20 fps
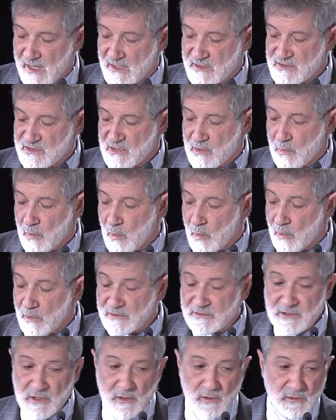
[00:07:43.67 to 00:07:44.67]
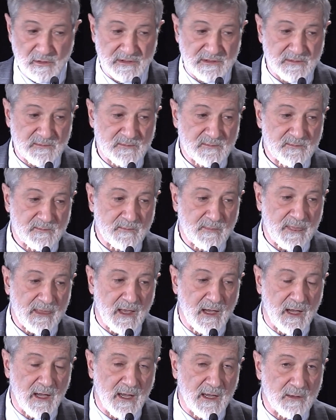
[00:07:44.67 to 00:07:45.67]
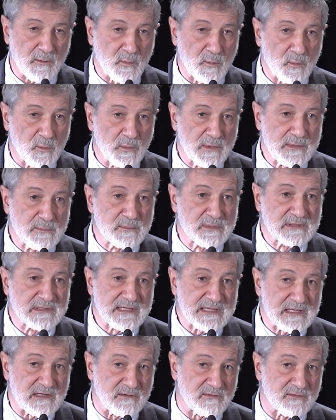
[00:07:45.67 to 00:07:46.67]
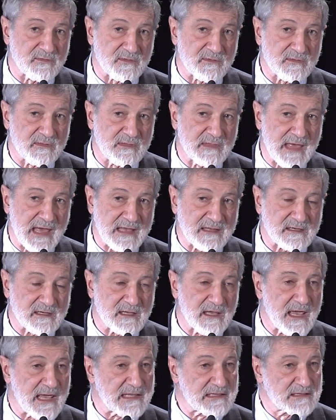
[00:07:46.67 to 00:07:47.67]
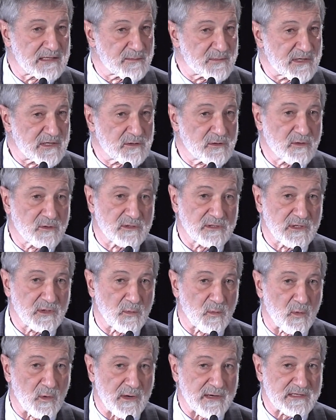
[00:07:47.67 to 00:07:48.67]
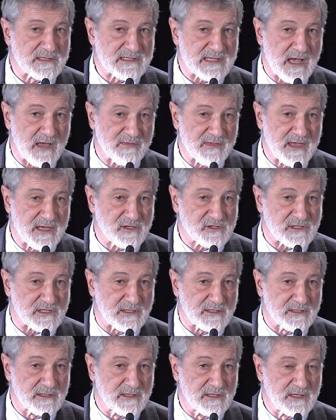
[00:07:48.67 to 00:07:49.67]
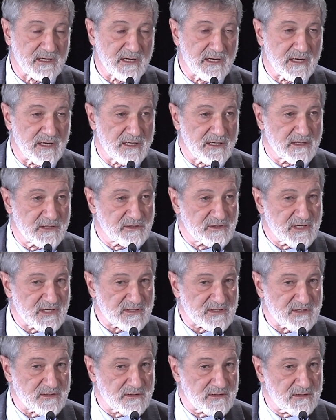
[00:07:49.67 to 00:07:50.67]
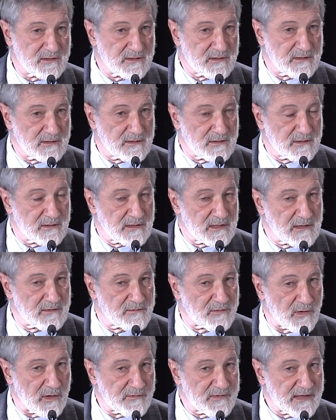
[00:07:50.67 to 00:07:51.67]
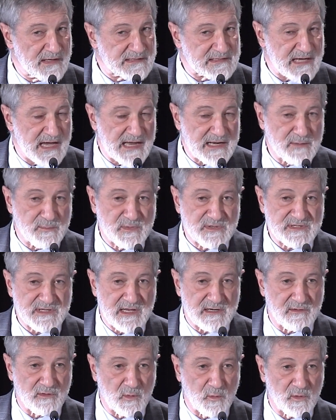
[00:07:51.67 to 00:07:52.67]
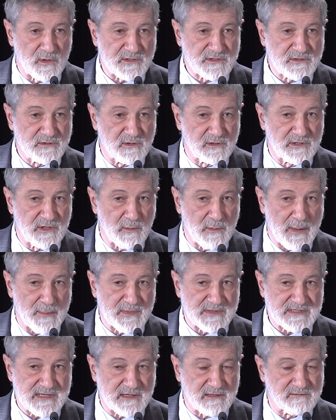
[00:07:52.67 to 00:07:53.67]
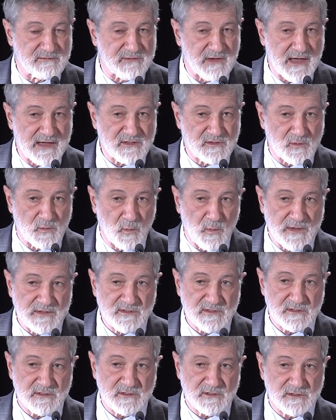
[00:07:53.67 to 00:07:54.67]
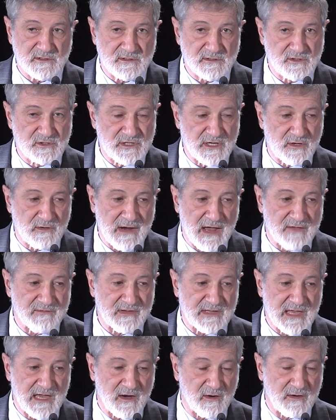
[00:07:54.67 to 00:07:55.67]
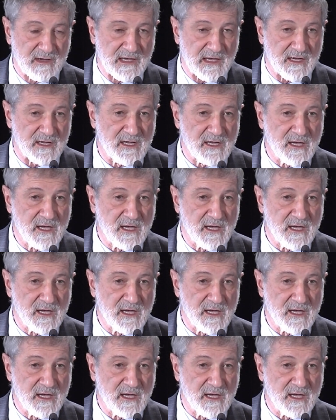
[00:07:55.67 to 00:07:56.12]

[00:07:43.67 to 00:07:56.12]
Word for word: So, all told, uh, we believe that a limited nuclear war in South Asia, just involving a tiny percent of the world's nuclear weapons and confined to one geographic area,